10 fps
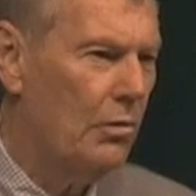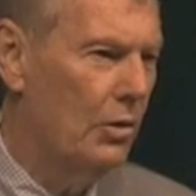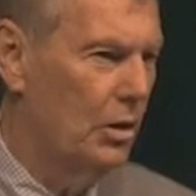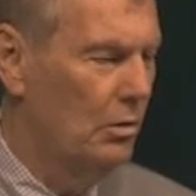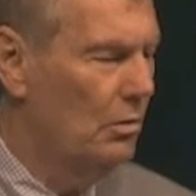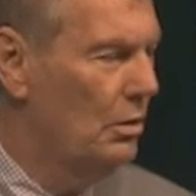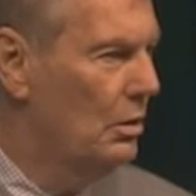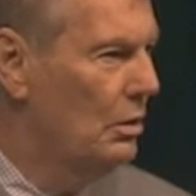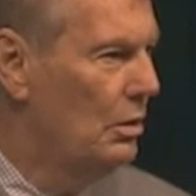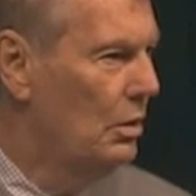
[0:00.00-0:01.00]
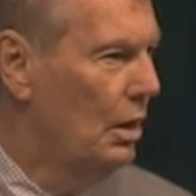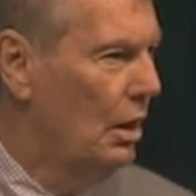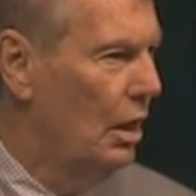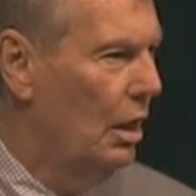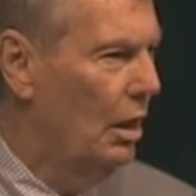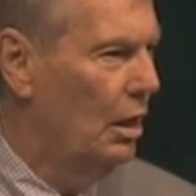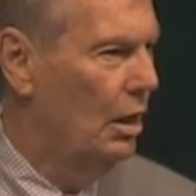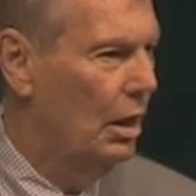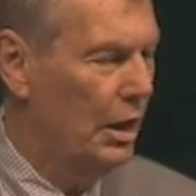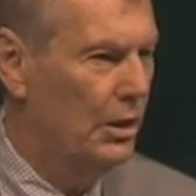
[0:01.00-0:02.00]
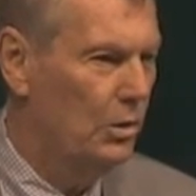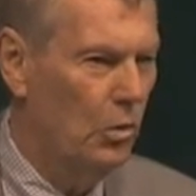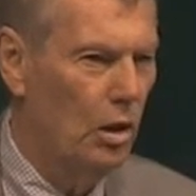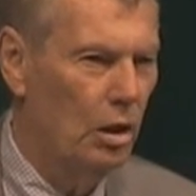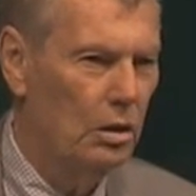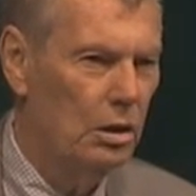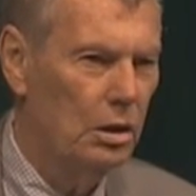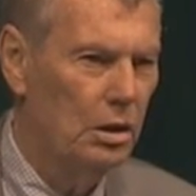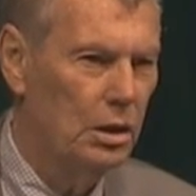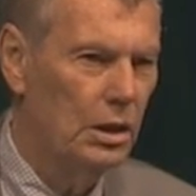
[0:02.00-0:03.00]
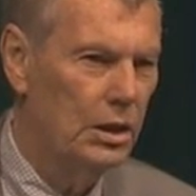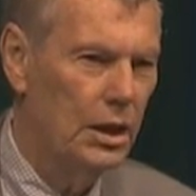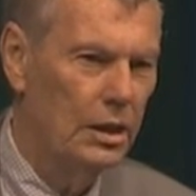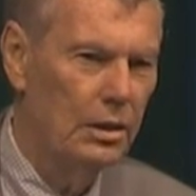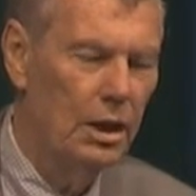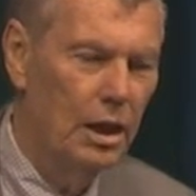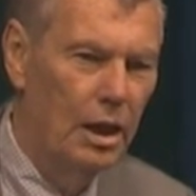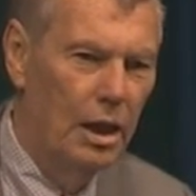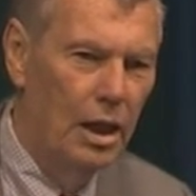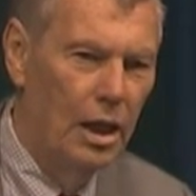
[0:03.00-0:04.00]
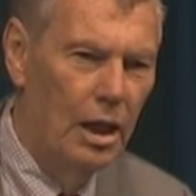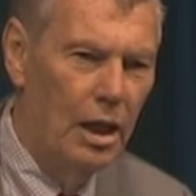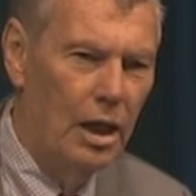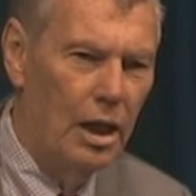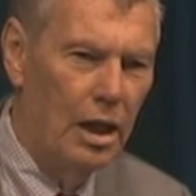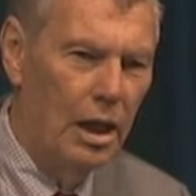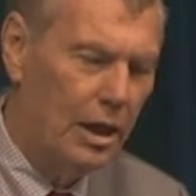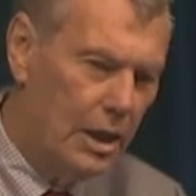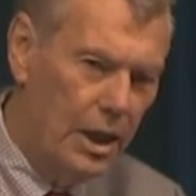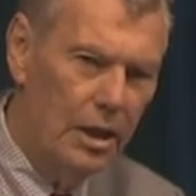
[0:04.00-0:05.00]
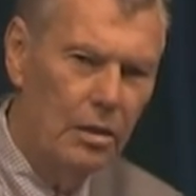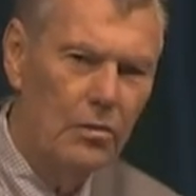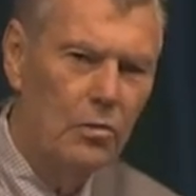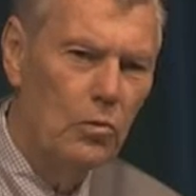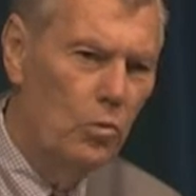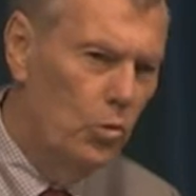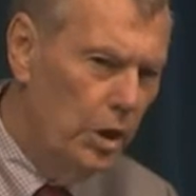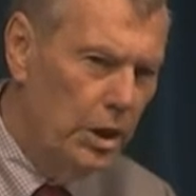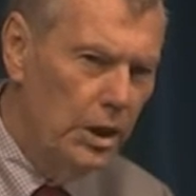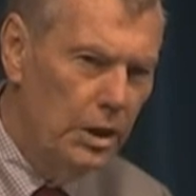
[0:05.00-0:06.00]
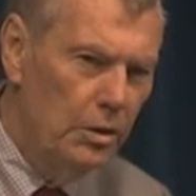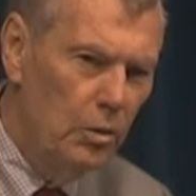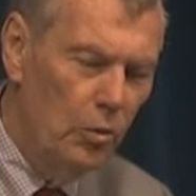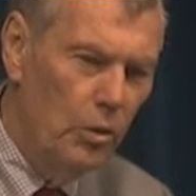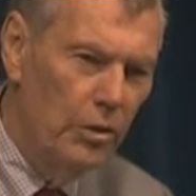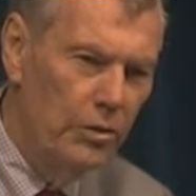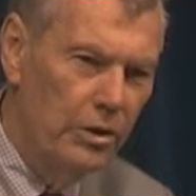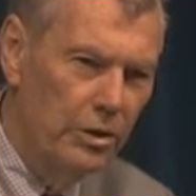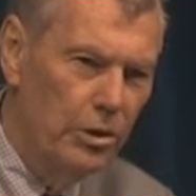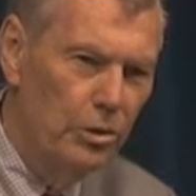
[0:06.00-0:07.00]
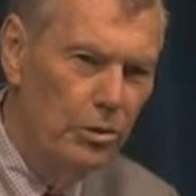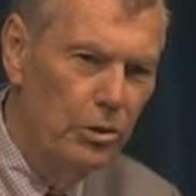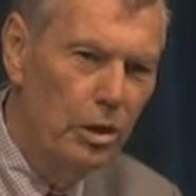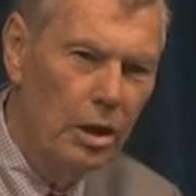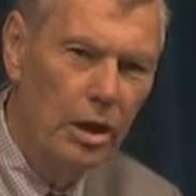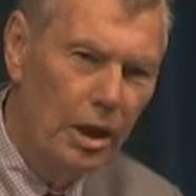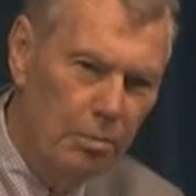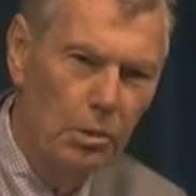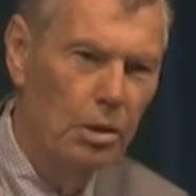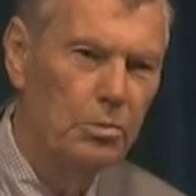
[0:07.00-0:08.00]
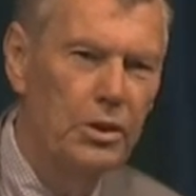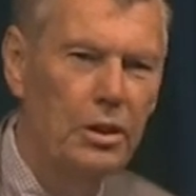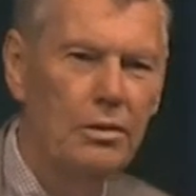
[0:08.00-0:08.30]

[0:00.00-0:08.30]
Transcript: row uh, against the wall, she said, I can't read with the new light bulbs.